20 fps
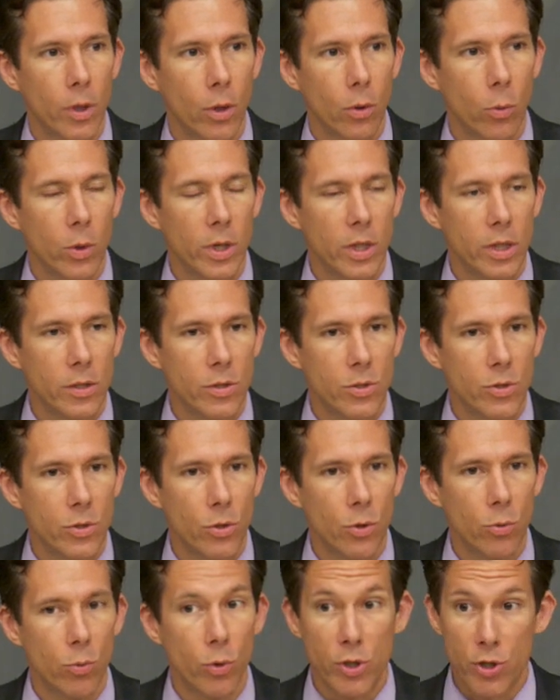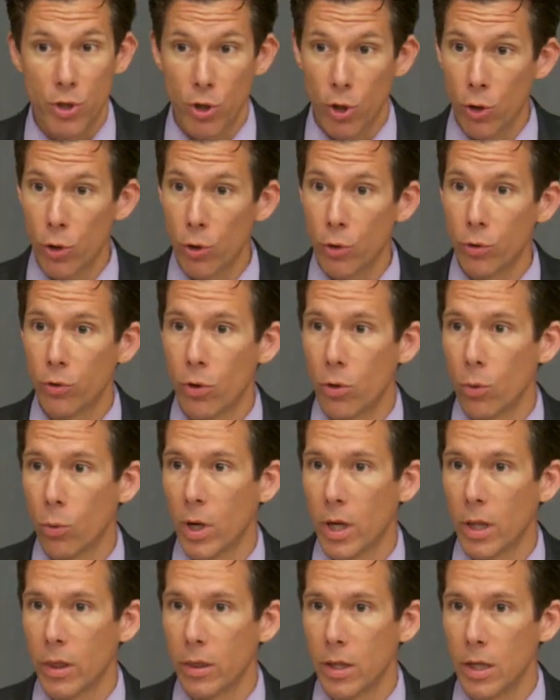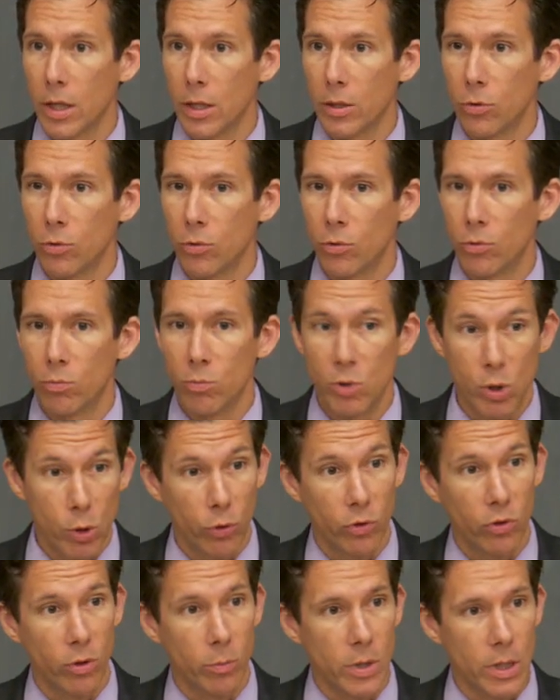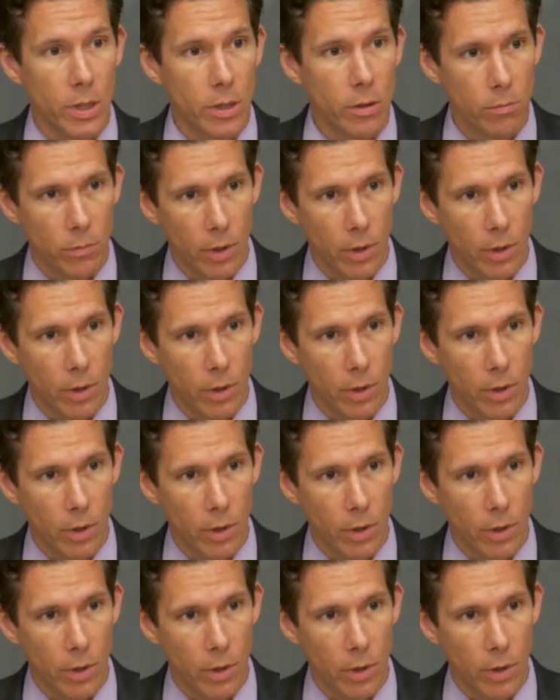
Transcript: We need to return to the way things used to be,